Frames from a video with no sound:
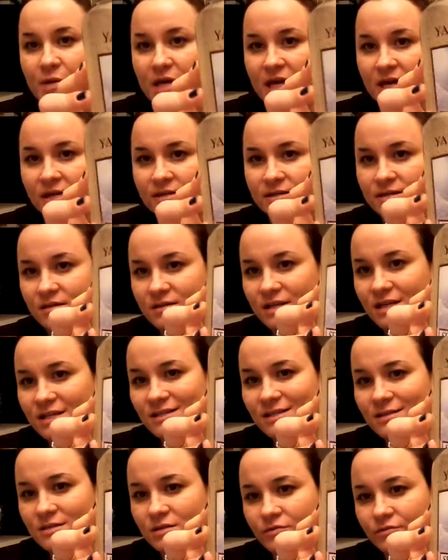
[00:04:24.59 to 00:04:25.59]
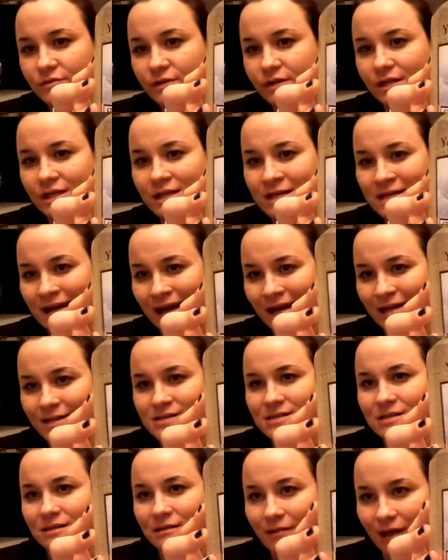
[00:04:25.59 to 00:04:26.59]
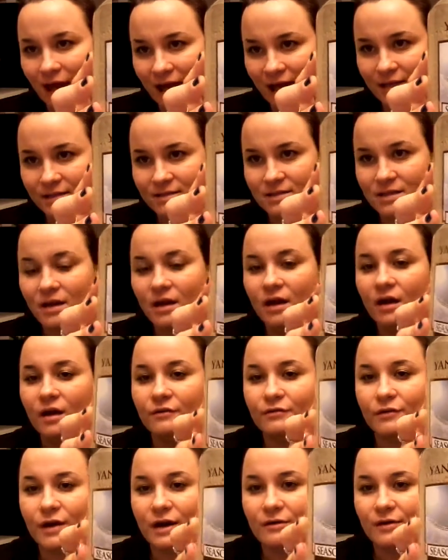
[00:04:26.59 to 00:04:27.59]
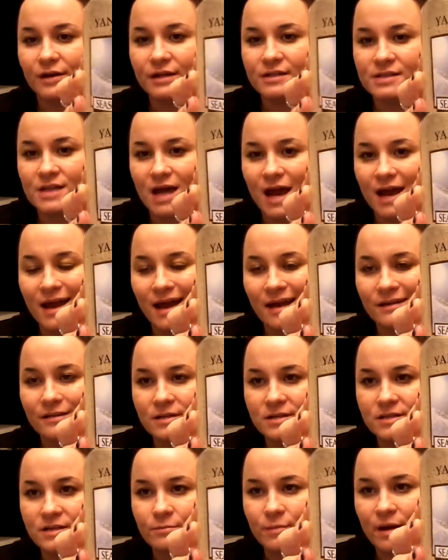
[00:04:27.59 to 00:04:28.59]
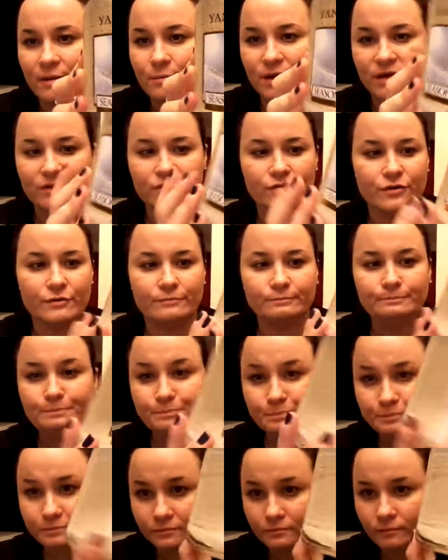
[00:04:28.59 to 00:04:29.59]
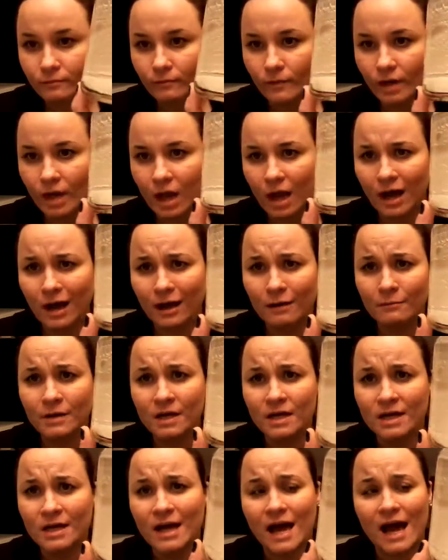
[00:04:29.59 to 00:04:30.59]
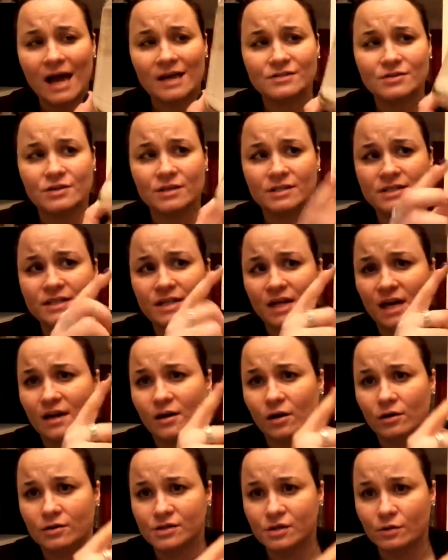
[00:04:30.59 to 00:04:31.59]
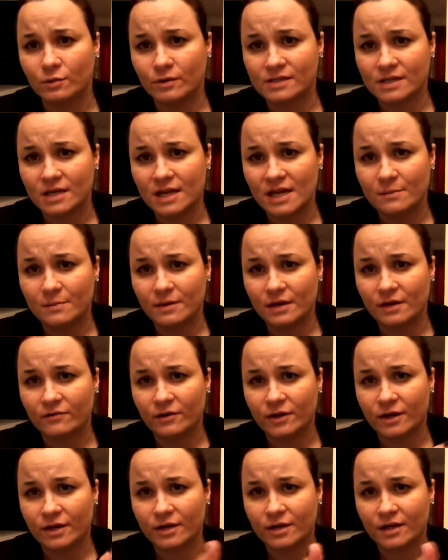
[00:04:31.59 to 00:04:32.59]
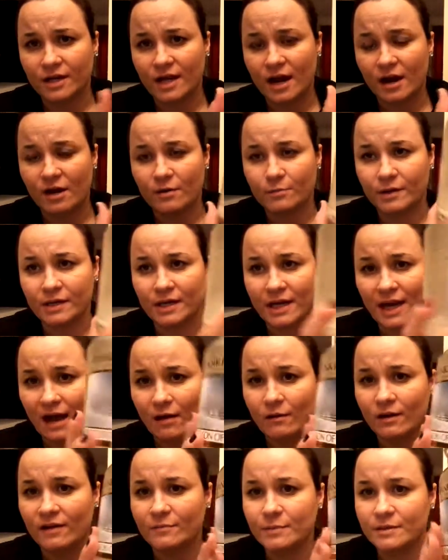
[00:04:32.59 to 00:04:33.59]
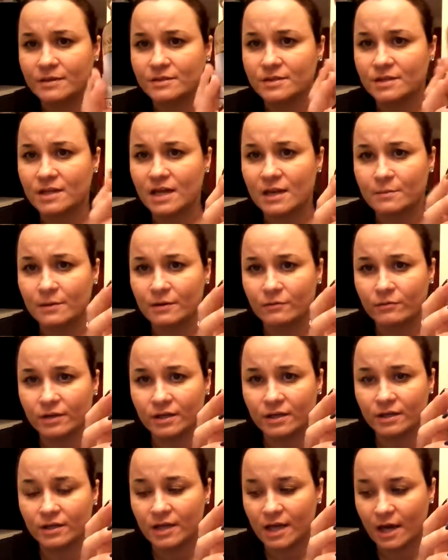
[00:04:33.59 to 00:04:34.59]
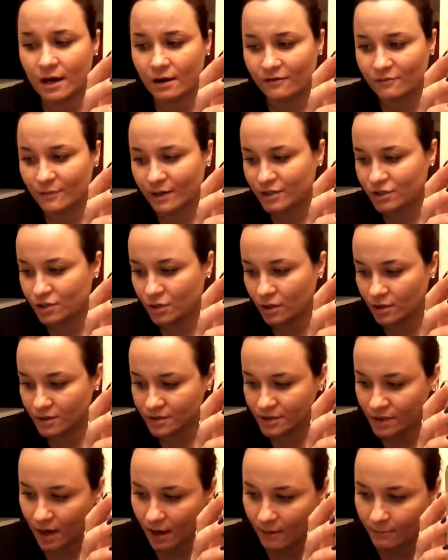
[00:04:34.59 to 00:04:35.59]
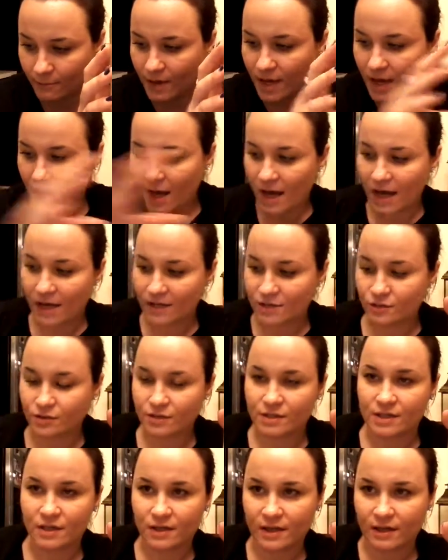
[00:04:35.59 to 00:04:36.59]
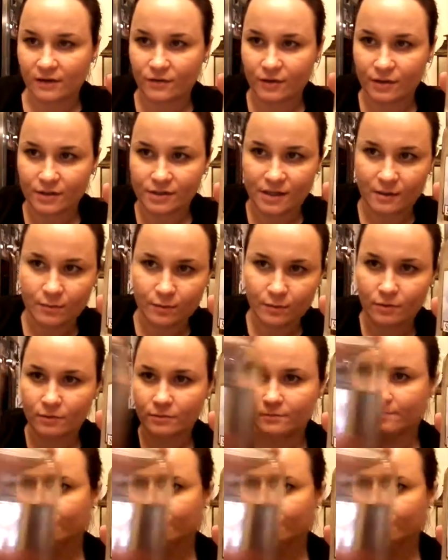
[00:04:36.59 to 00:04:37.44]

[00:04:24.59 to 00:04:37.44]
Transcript: Peace. This is a really nice light fragrance. I had this in my bedroom. As you can see, I also wasn't keeping very good care, but now I've been keeping really good care of my jars. As you'll see, like for example,